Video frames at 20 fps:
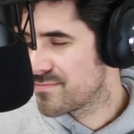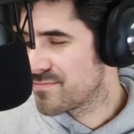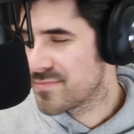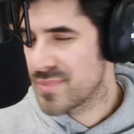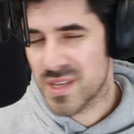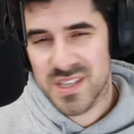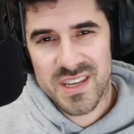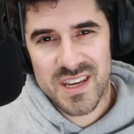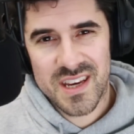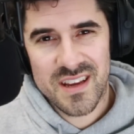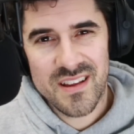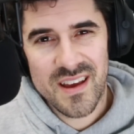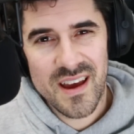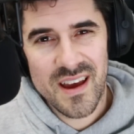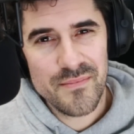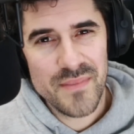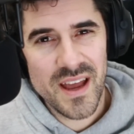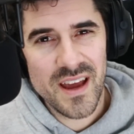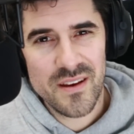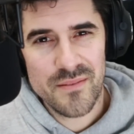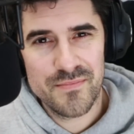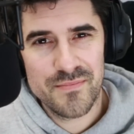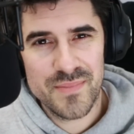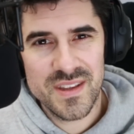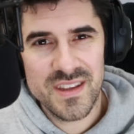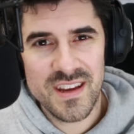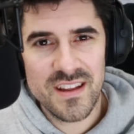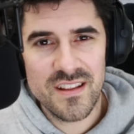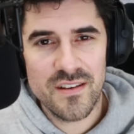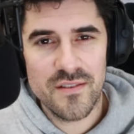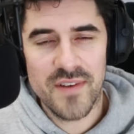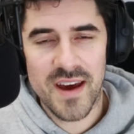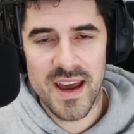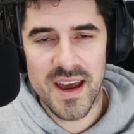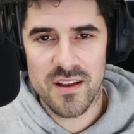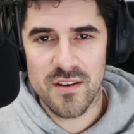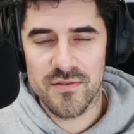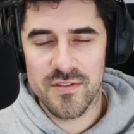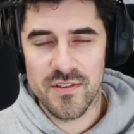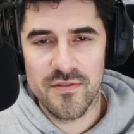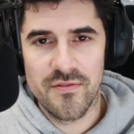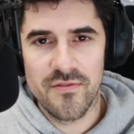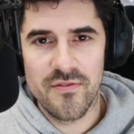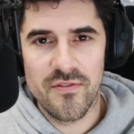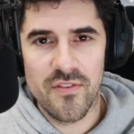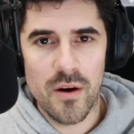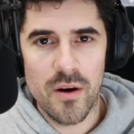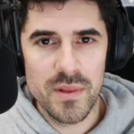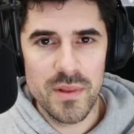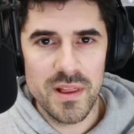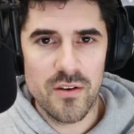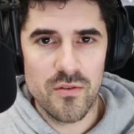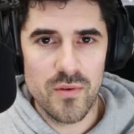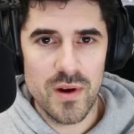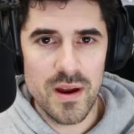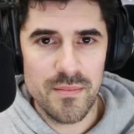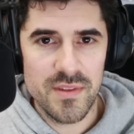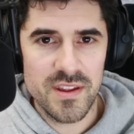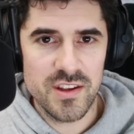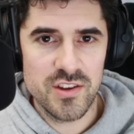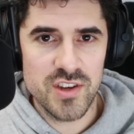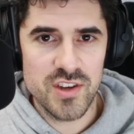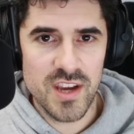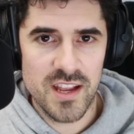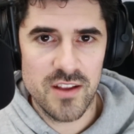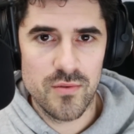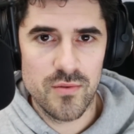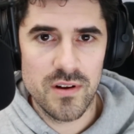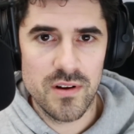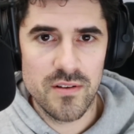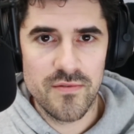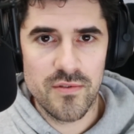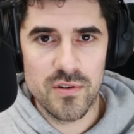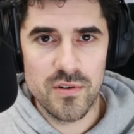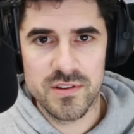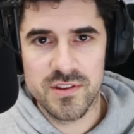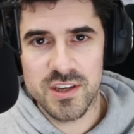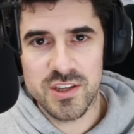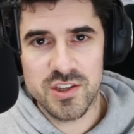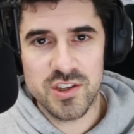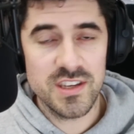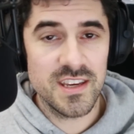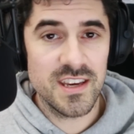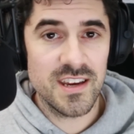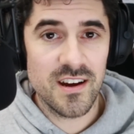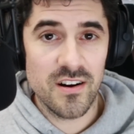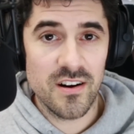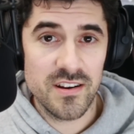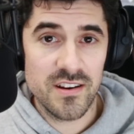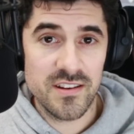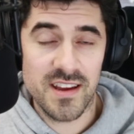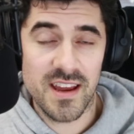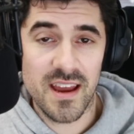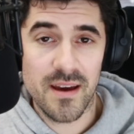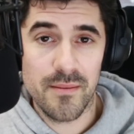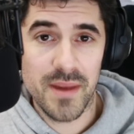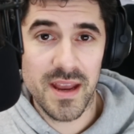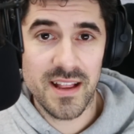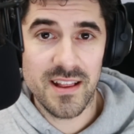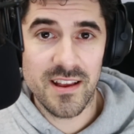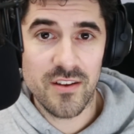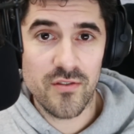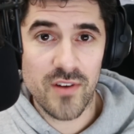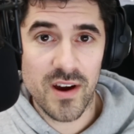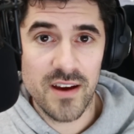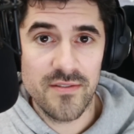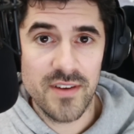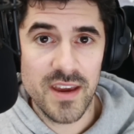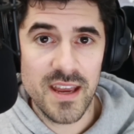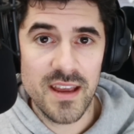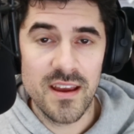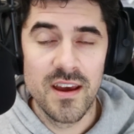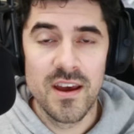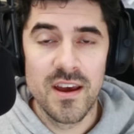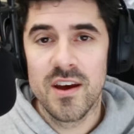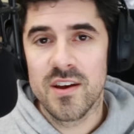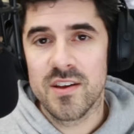particularly, I'm not a particular fan of the Formula rims in general for the GT cars that I'm mainly driving.